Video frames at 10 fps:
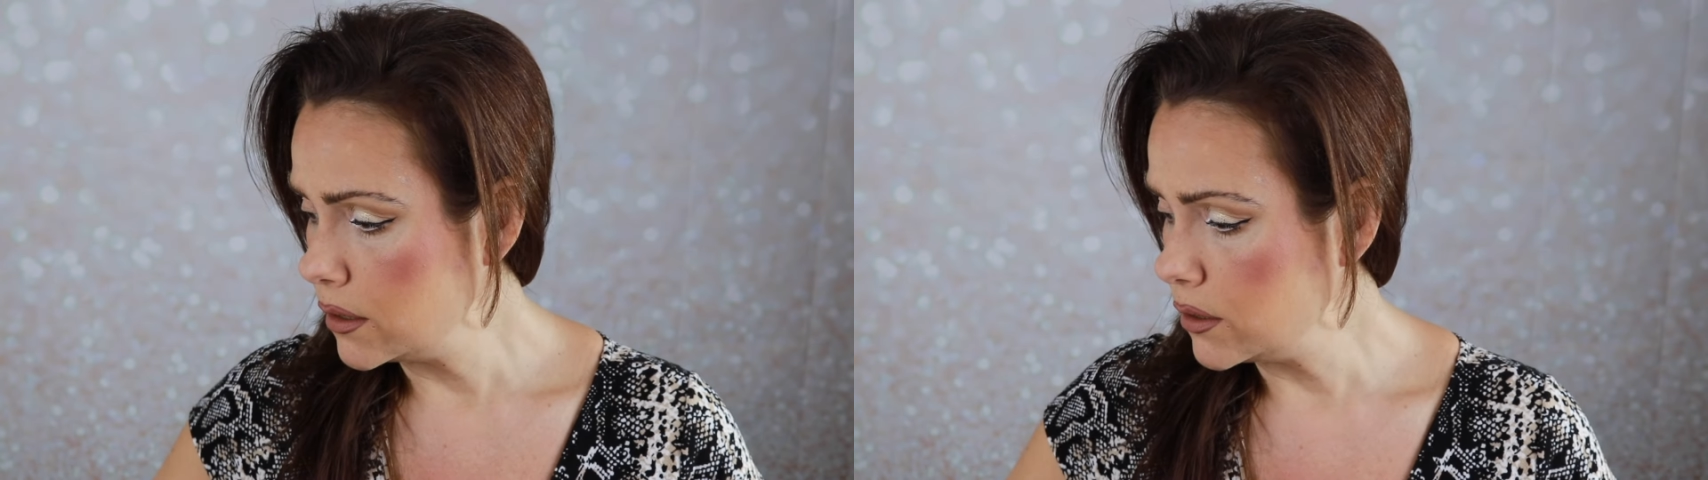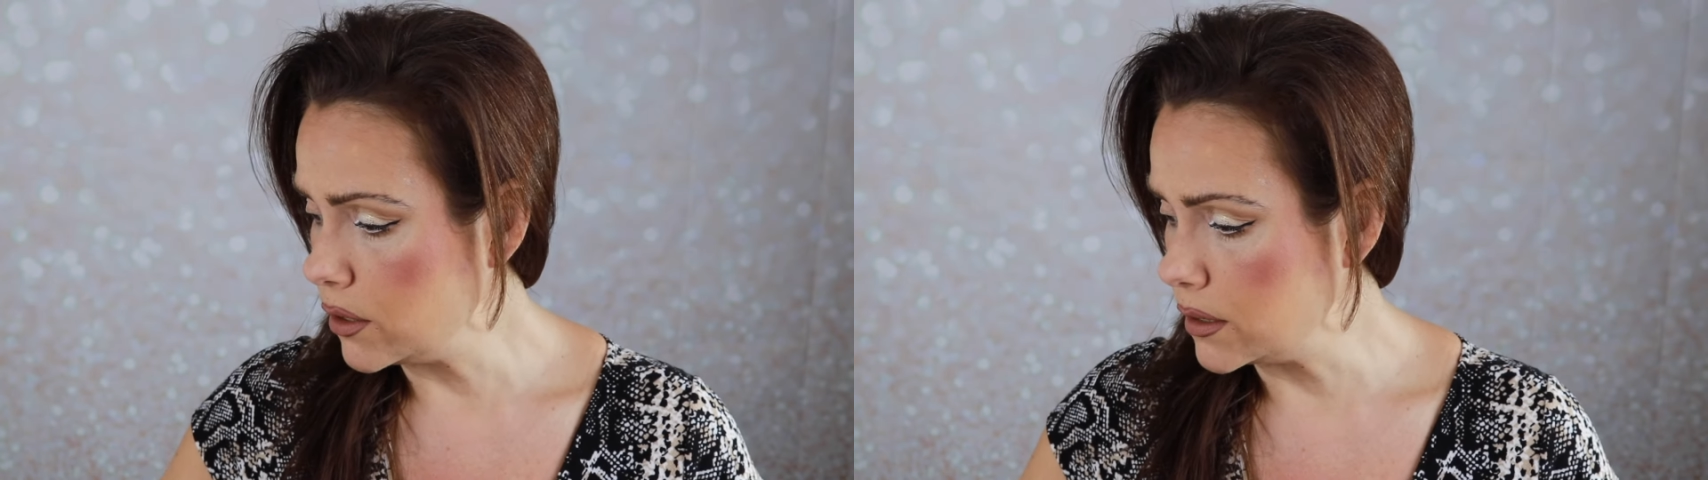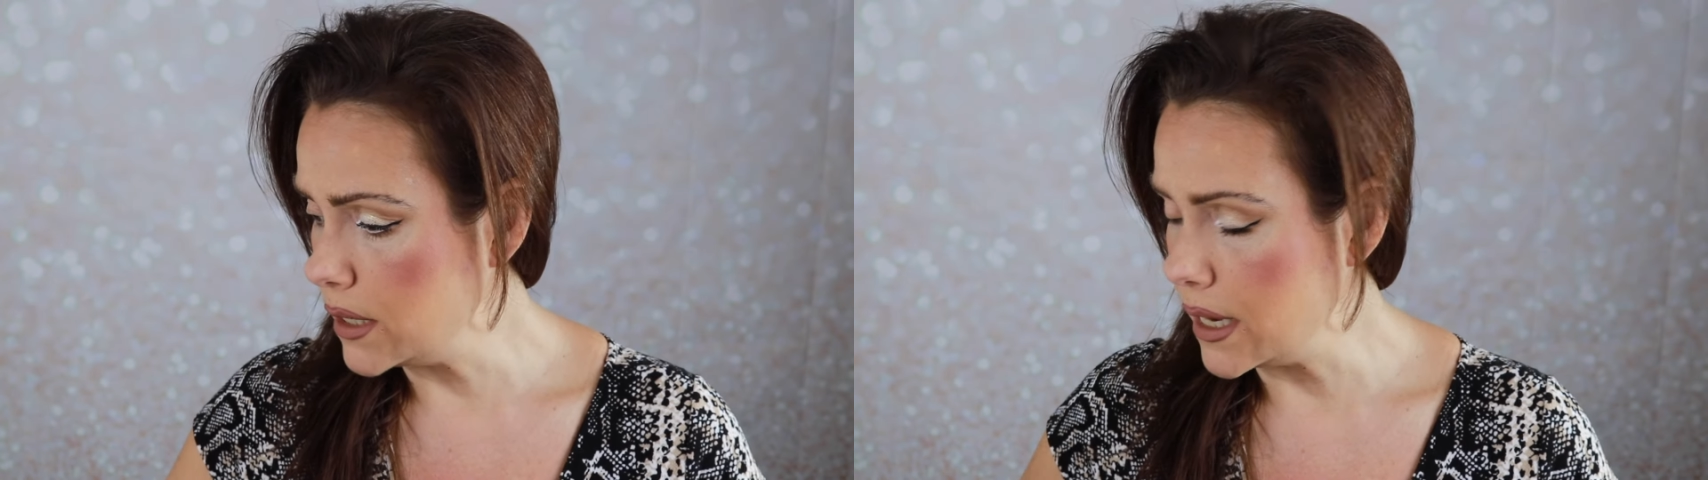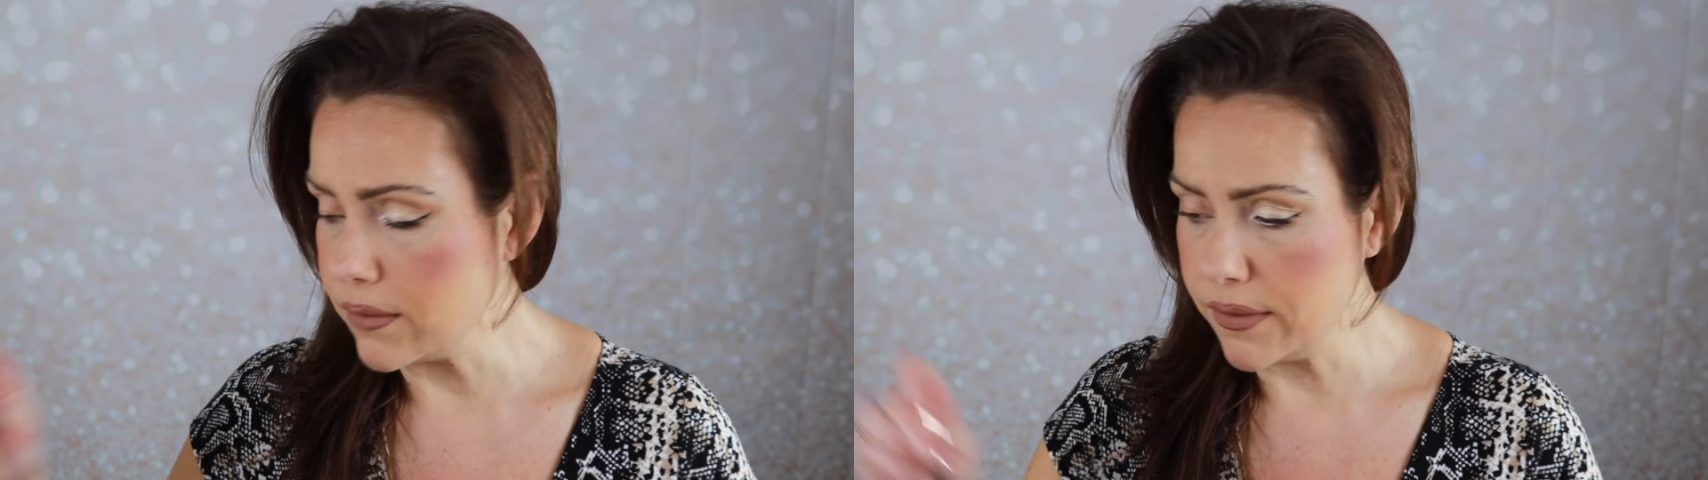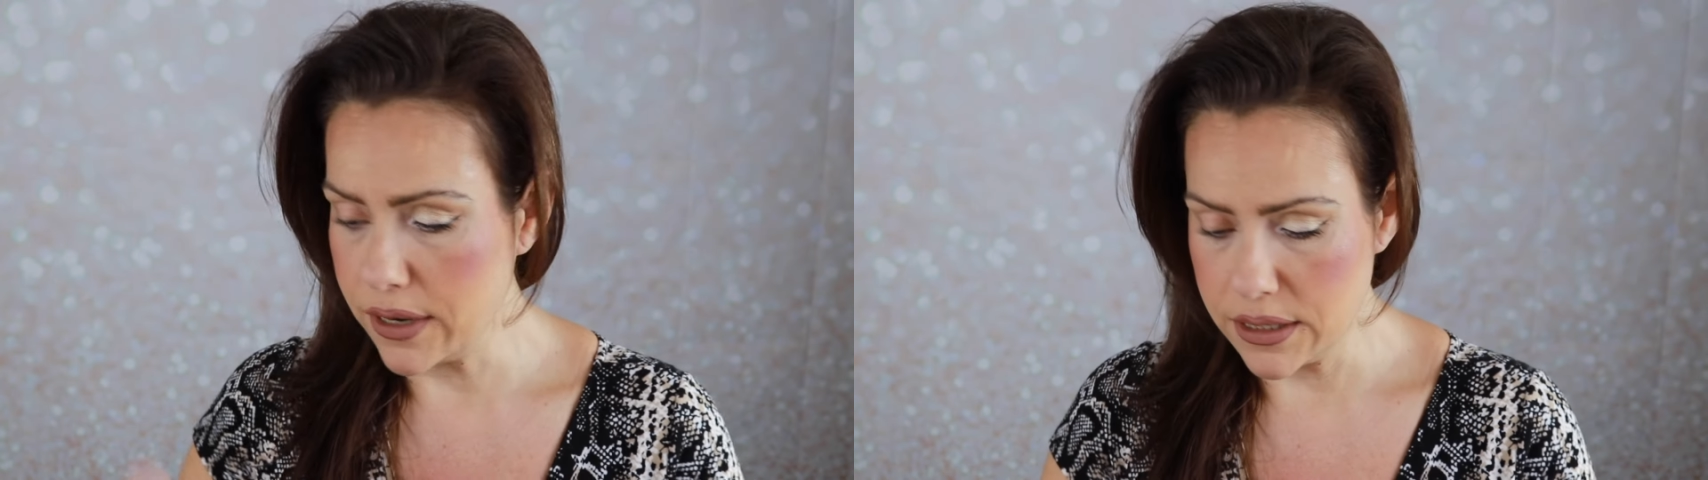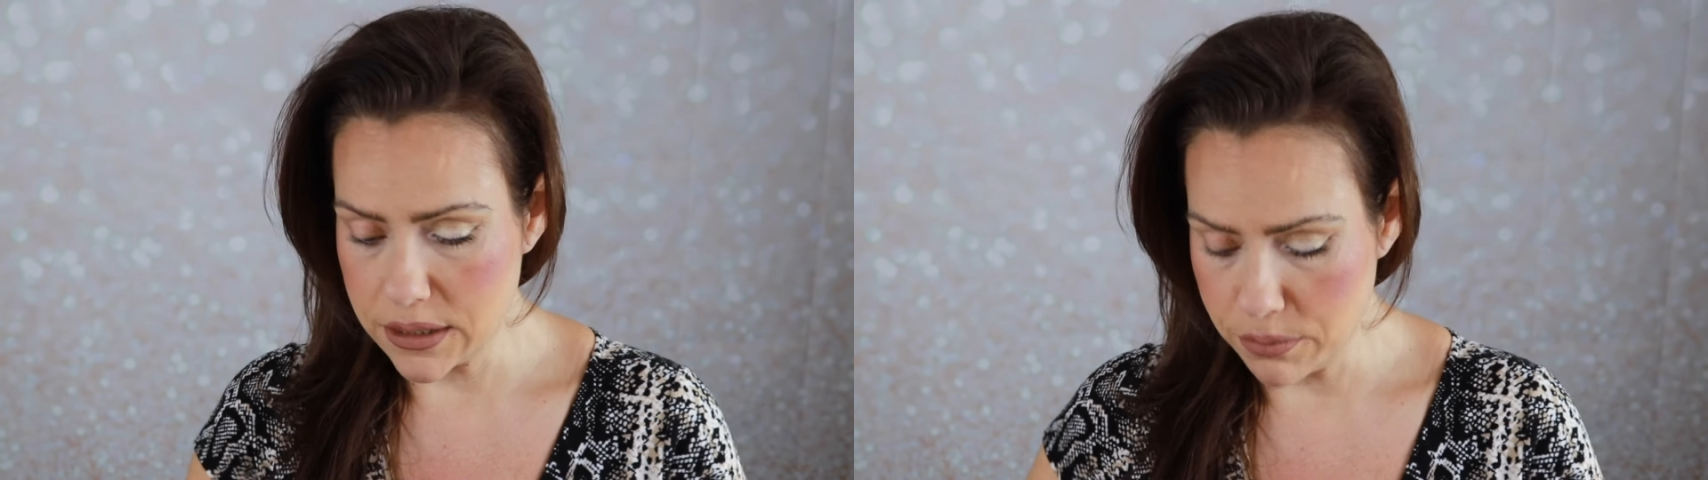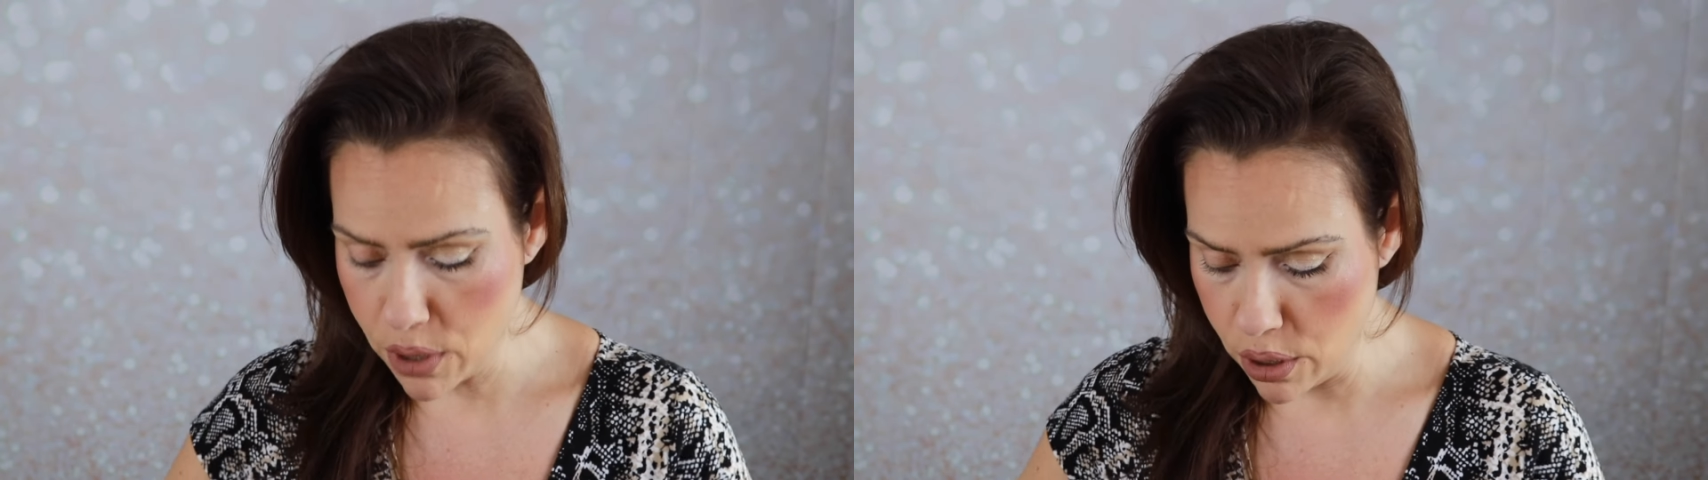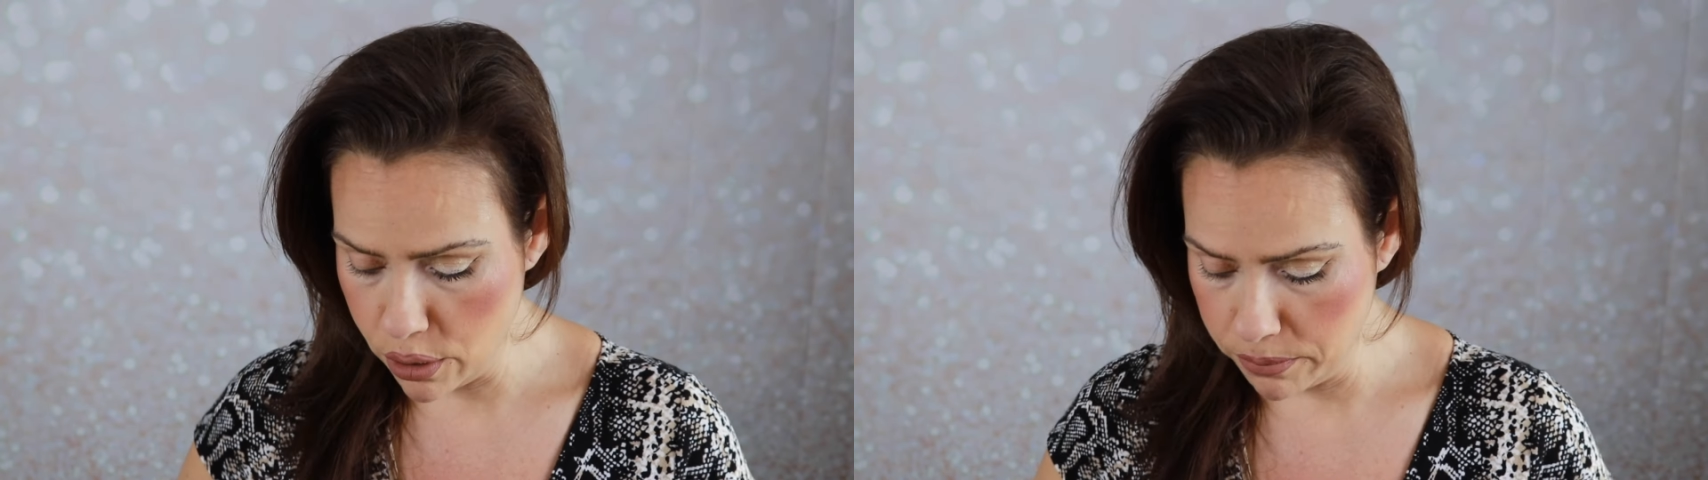you can take a very small